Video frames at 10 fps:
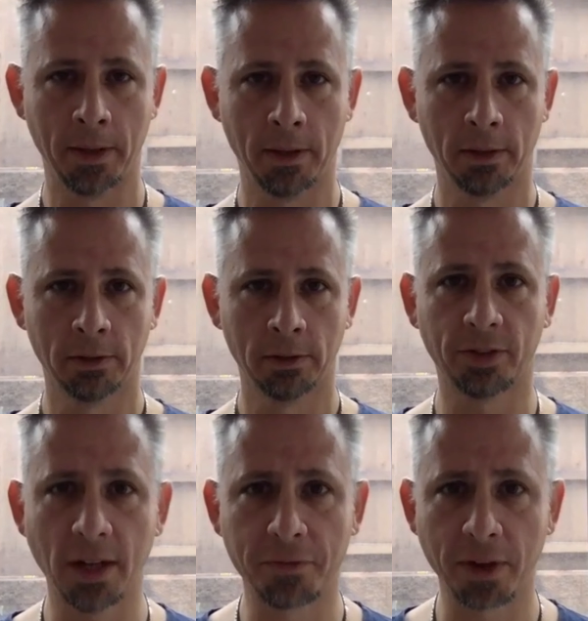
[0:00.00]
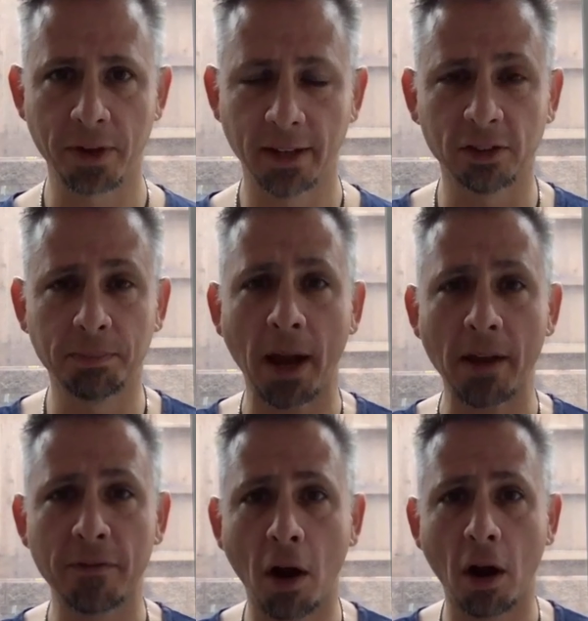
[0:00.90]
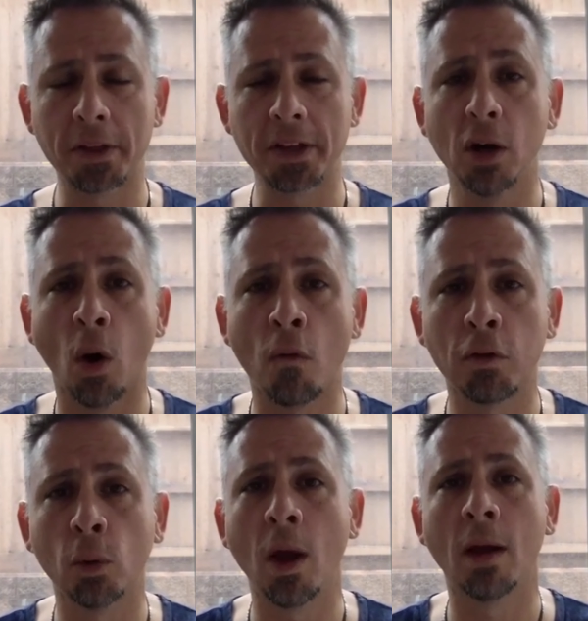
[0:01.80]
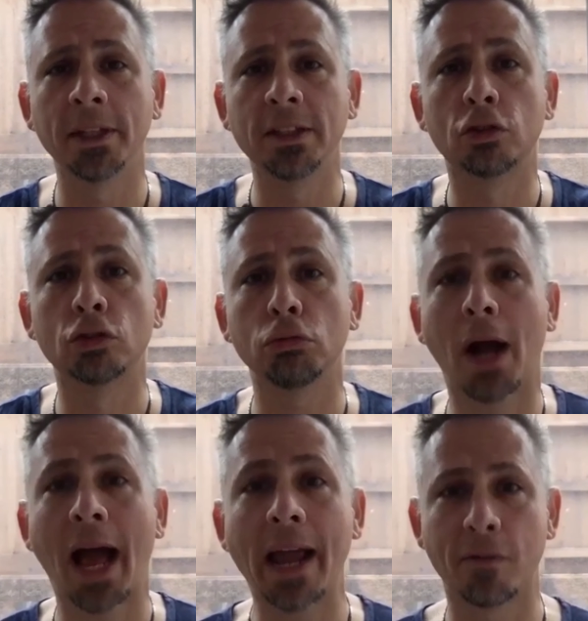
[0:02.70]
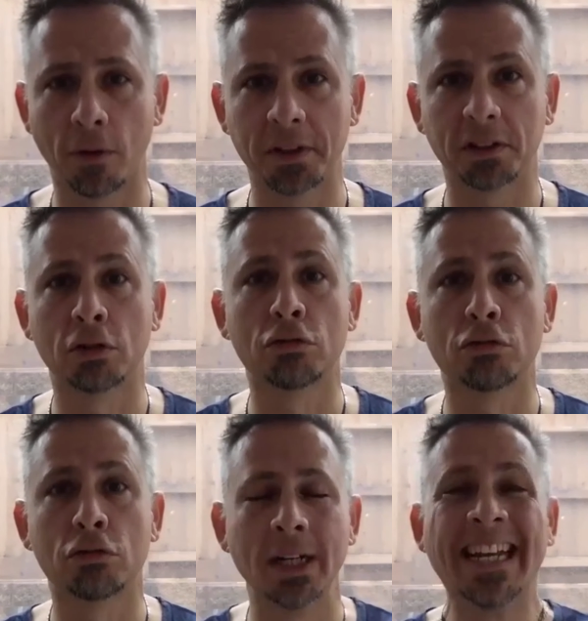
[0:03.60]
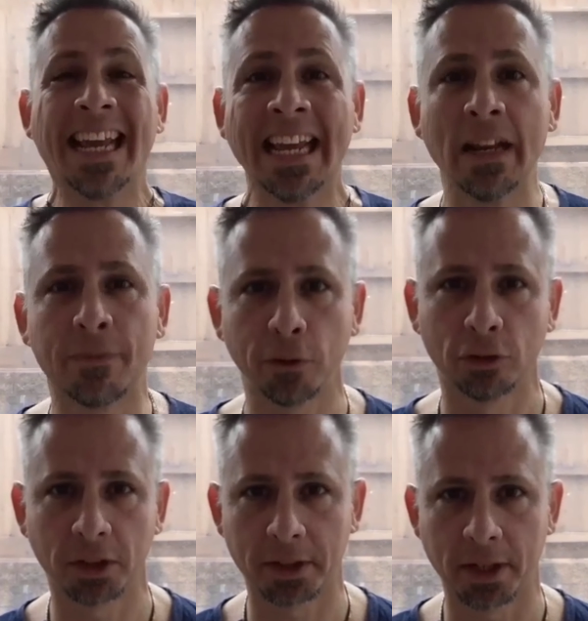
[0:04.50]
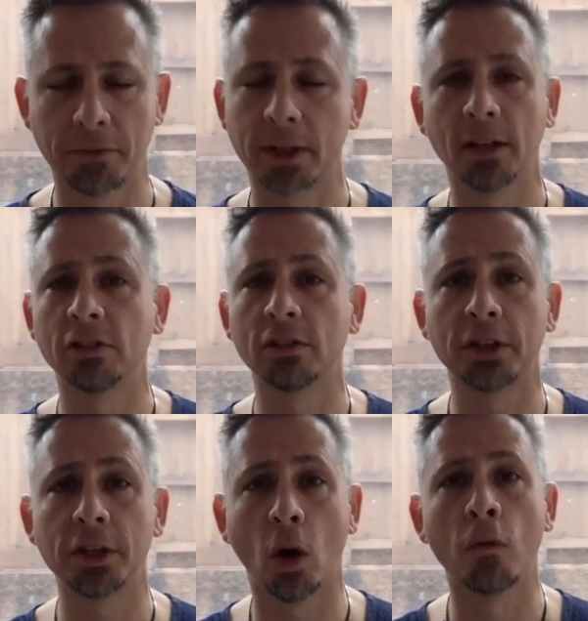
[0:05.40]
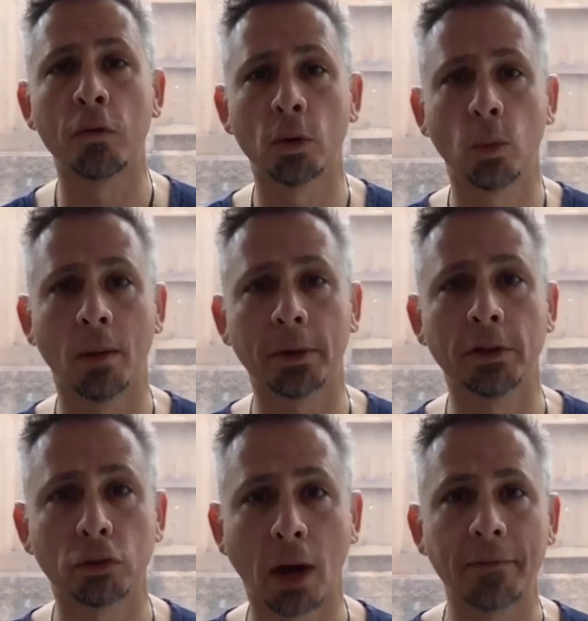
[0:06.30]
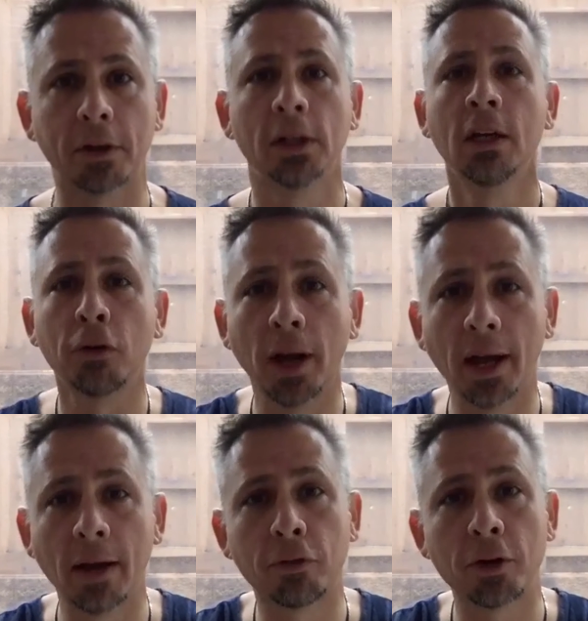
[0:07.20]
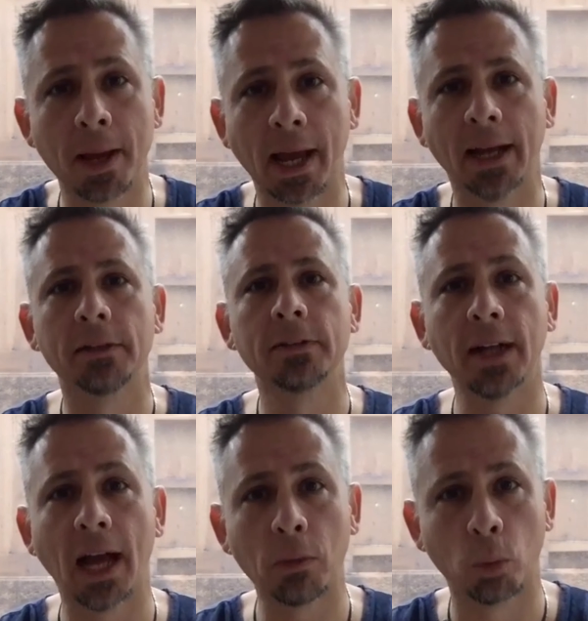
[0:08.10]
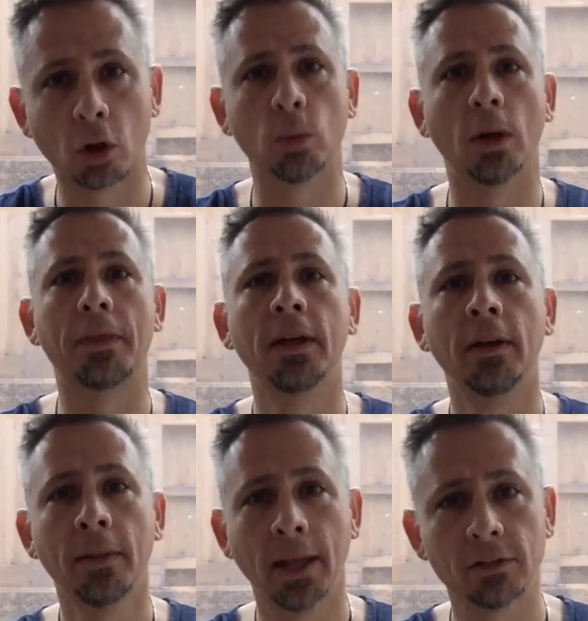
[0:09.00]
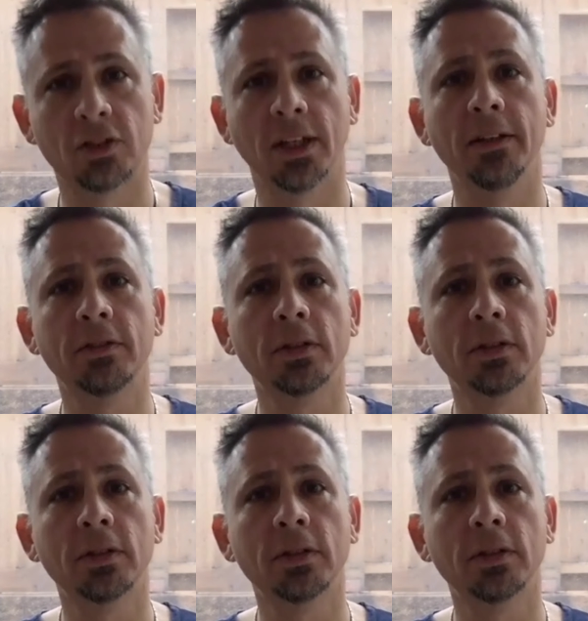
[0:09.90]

Significance is by far the overwhelming driver. The need for significance is the overwhelming driver for every man that I work with that sees